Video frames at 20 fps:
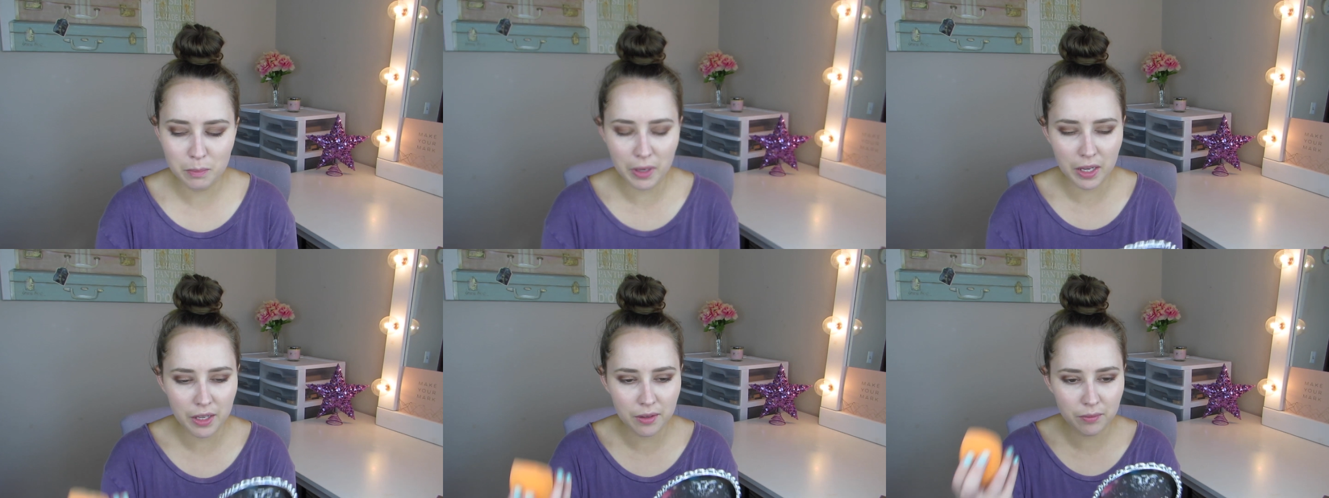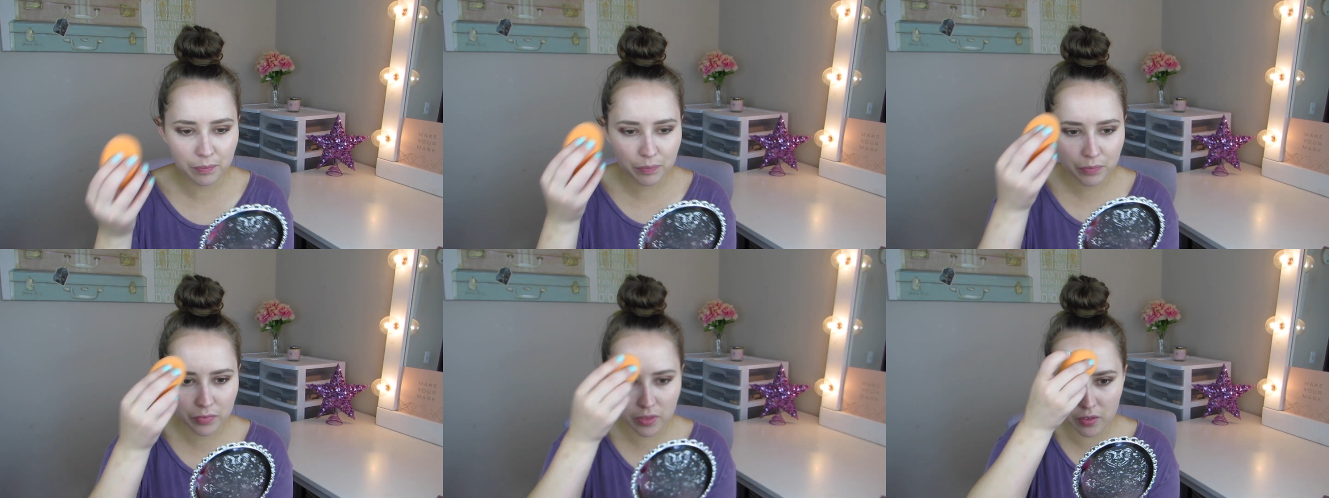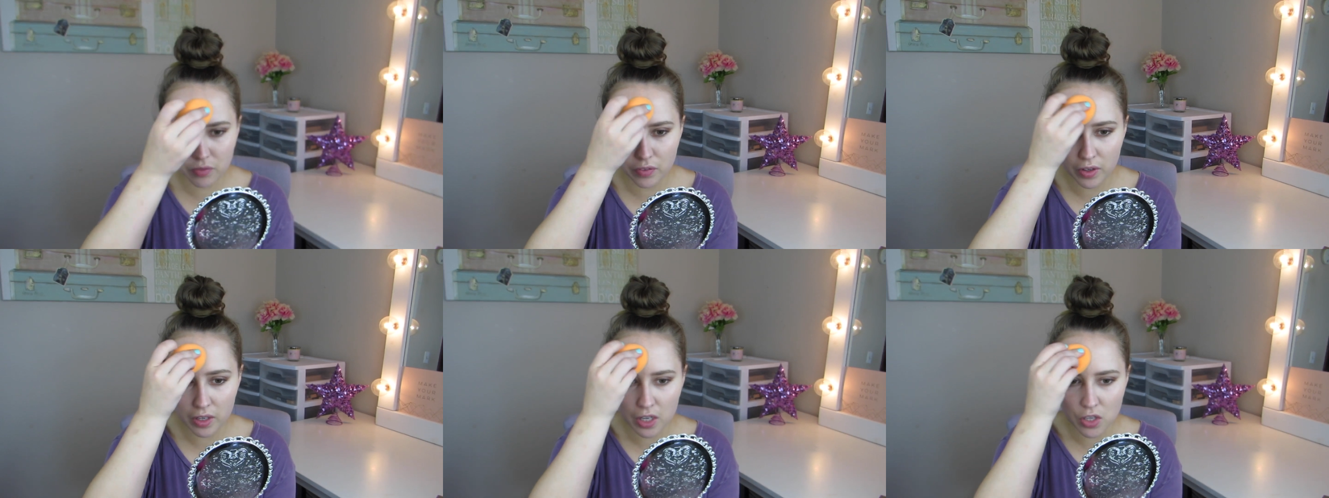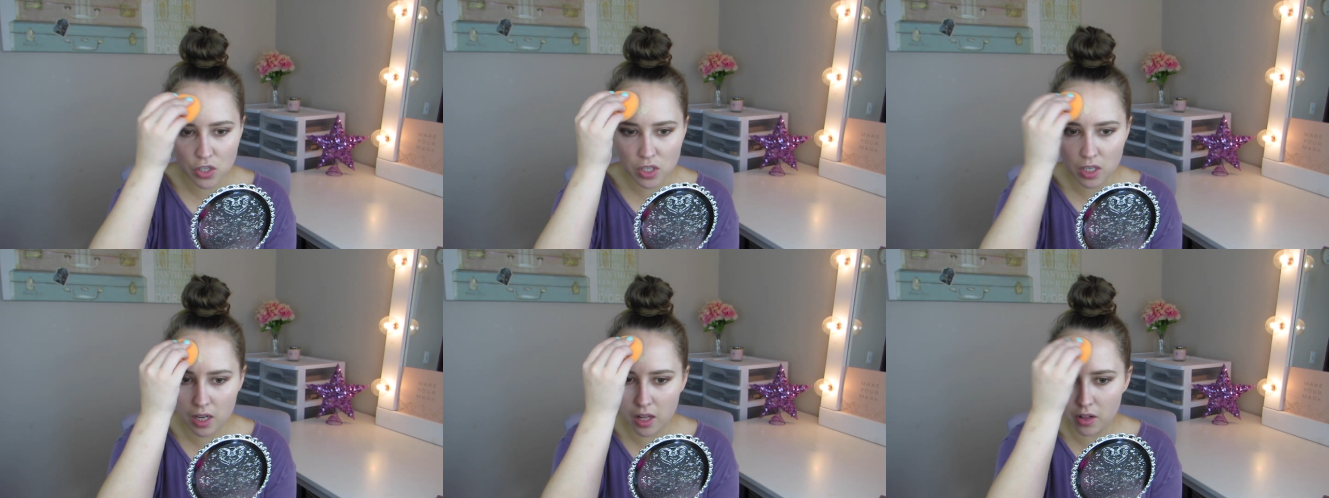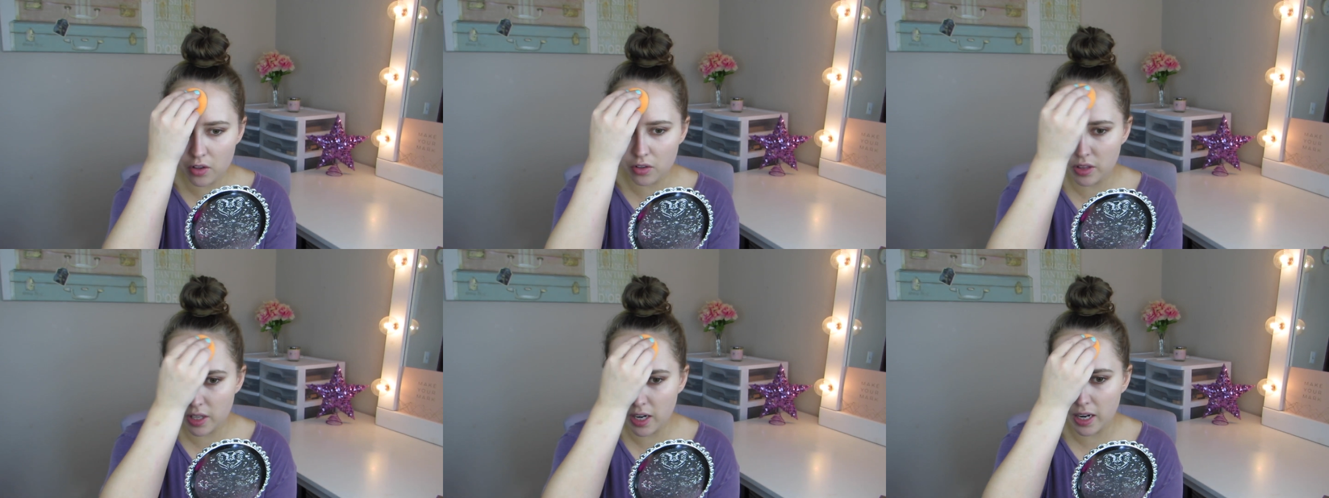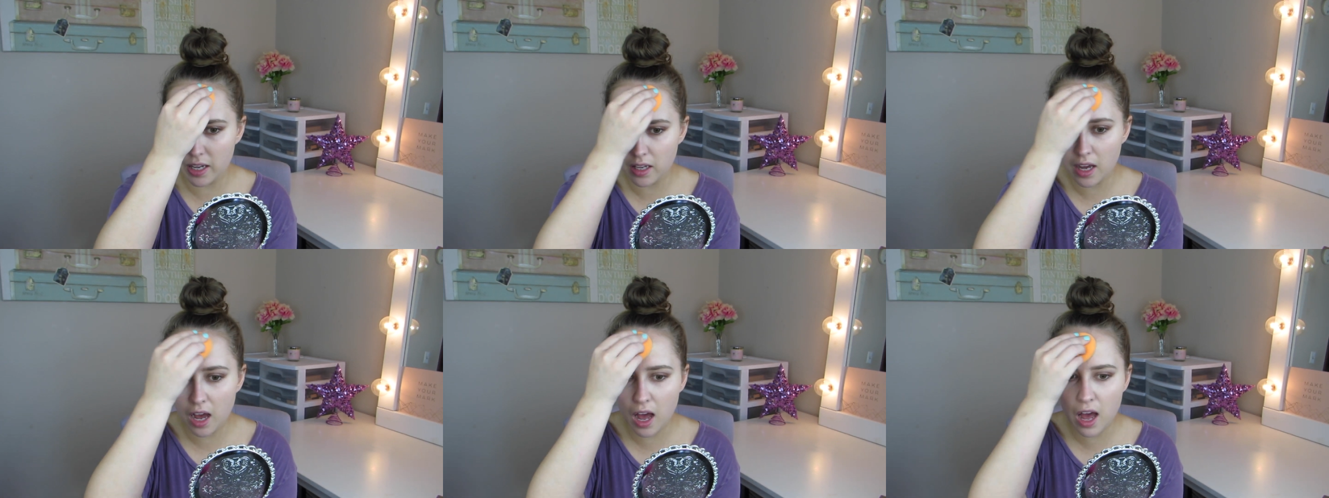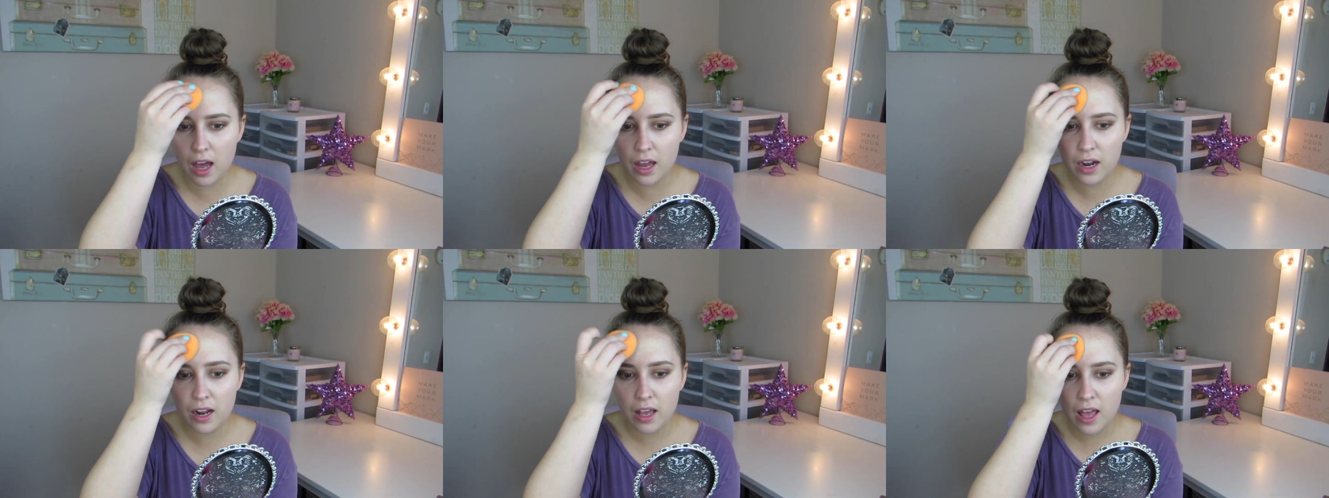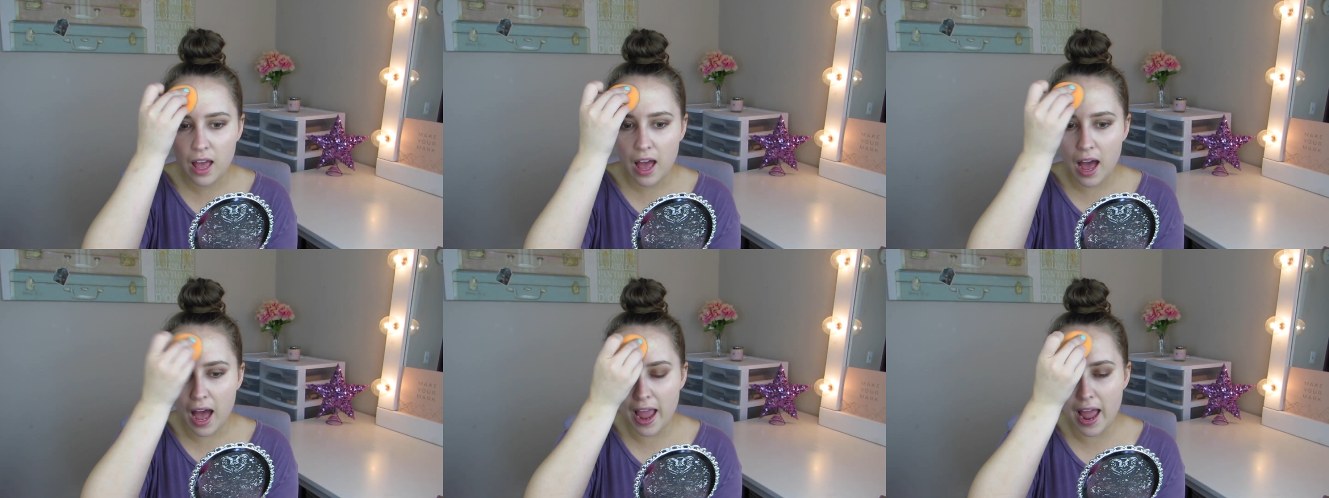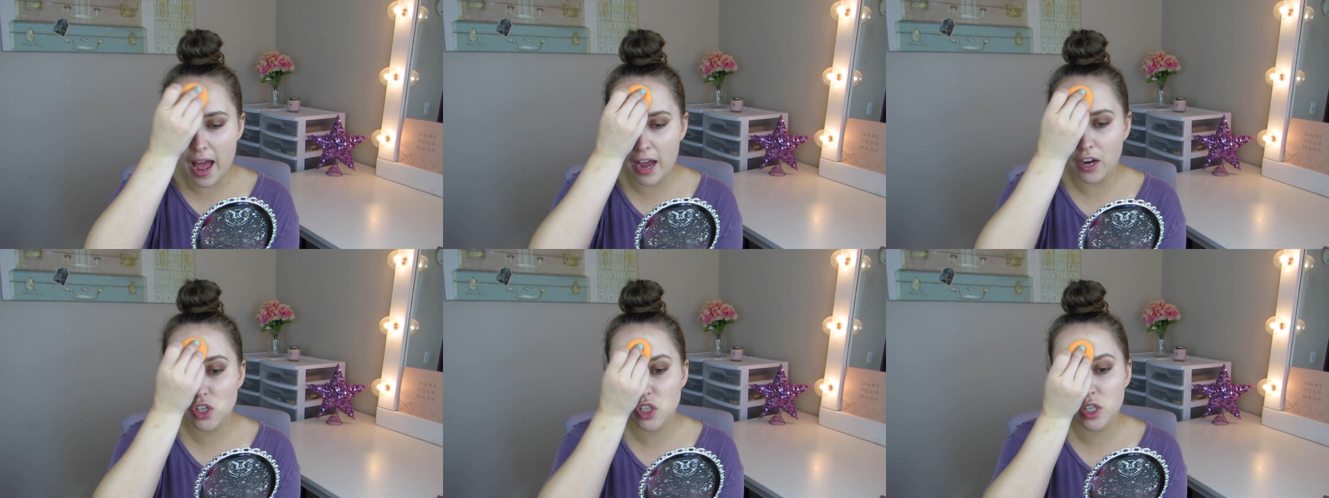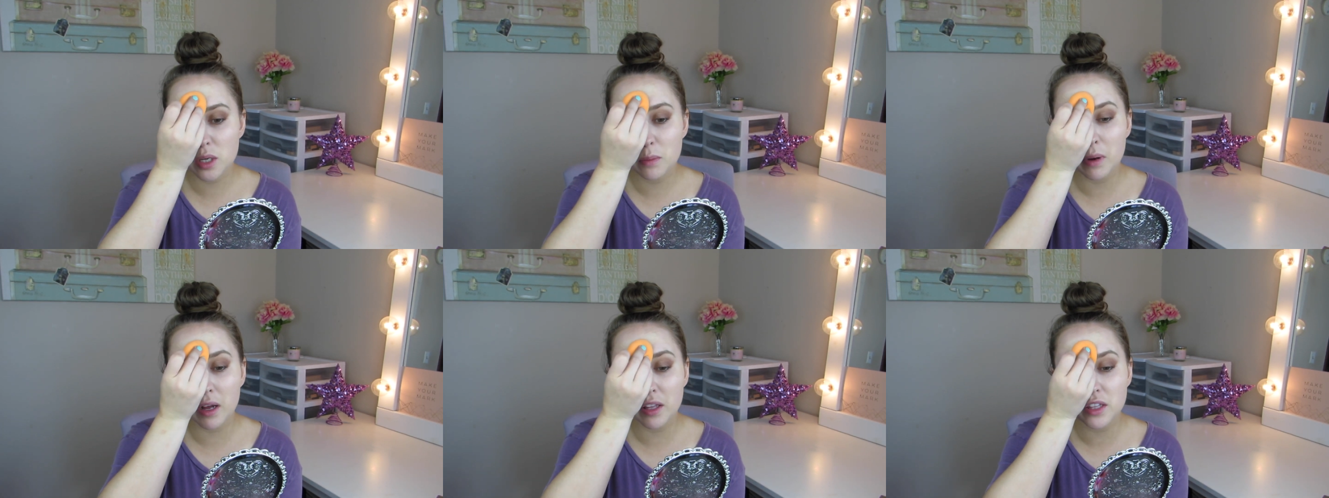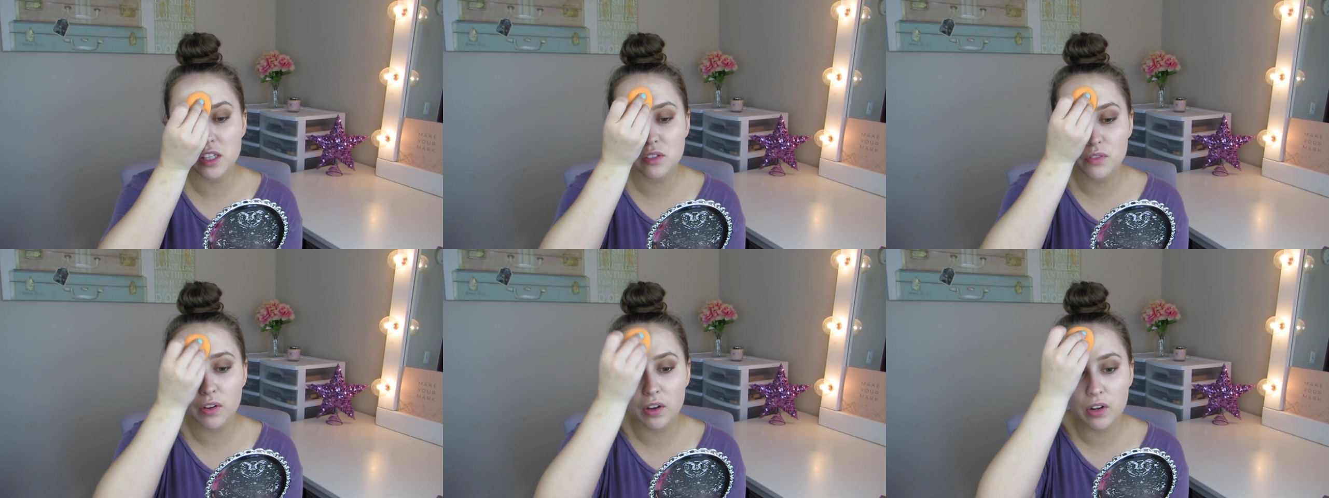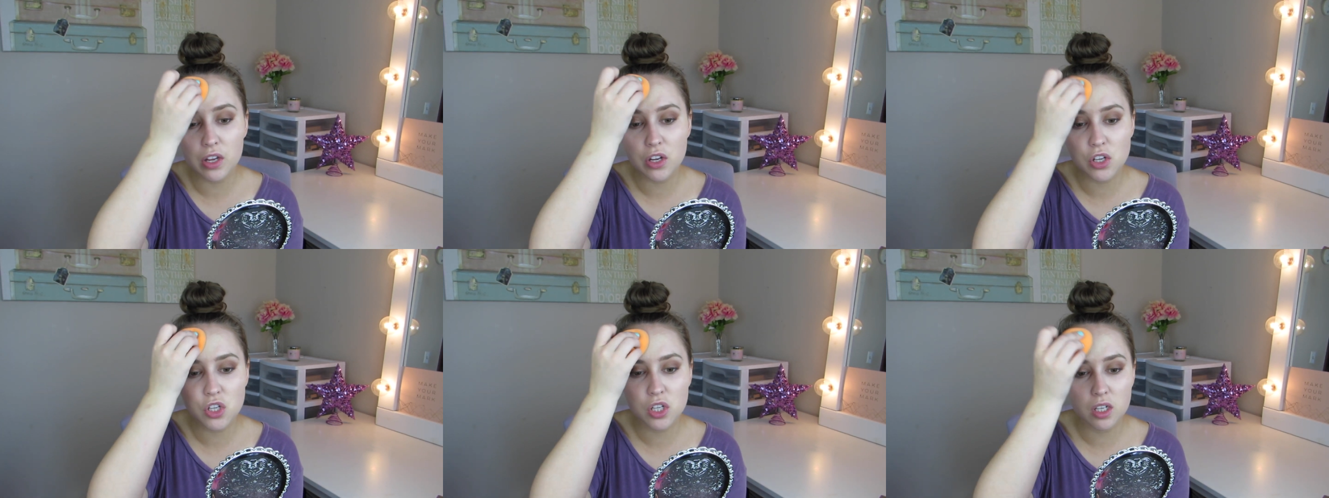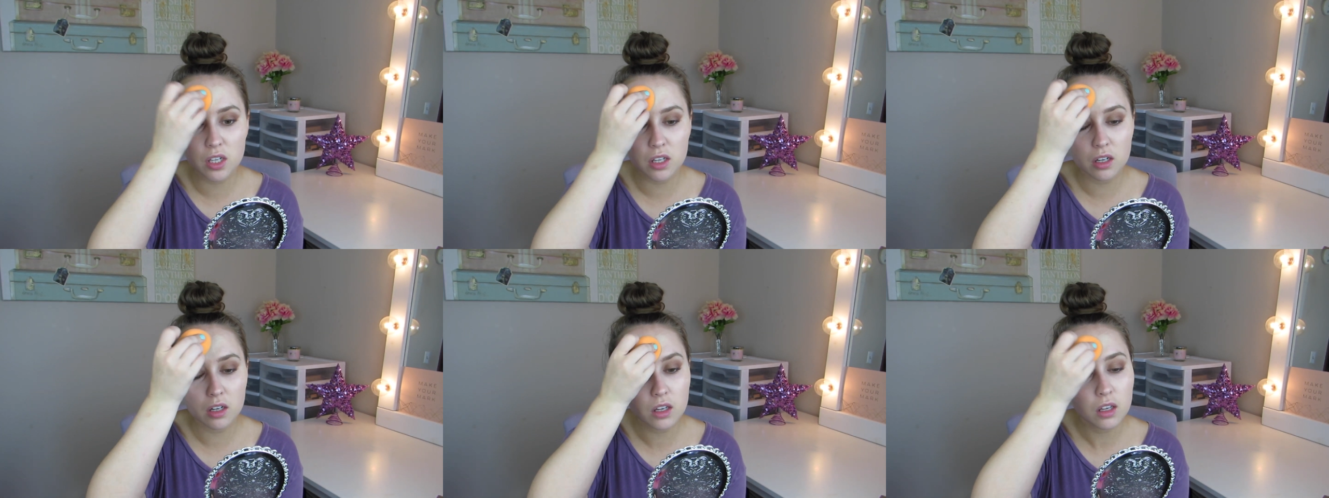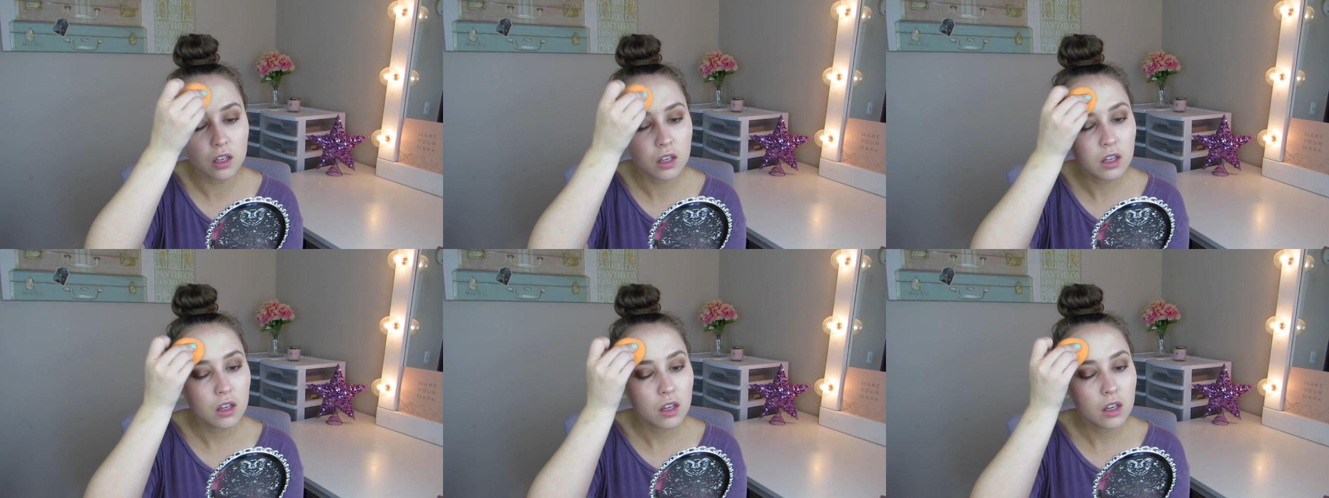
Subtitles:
But the foundation color that I got, I actually bought this foundation